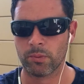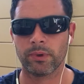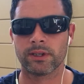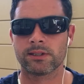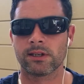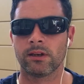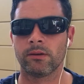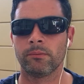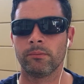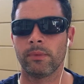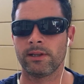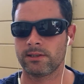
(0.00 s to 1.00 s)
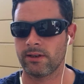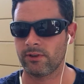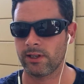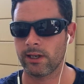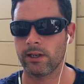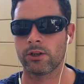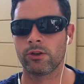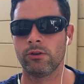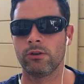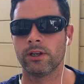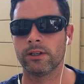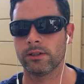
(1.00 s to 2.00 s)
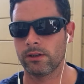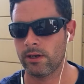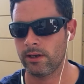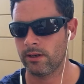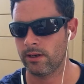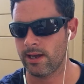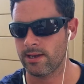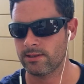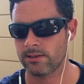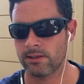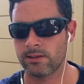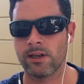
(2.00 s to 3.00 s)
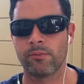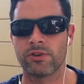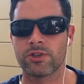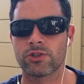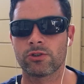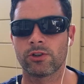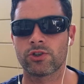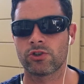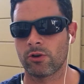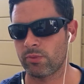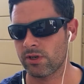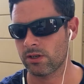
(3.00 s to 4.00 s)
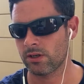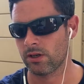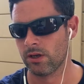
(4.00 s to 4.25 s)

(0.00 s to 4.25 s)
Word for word: but um, it's definitely getting cooler, and as the temperature starts dropping,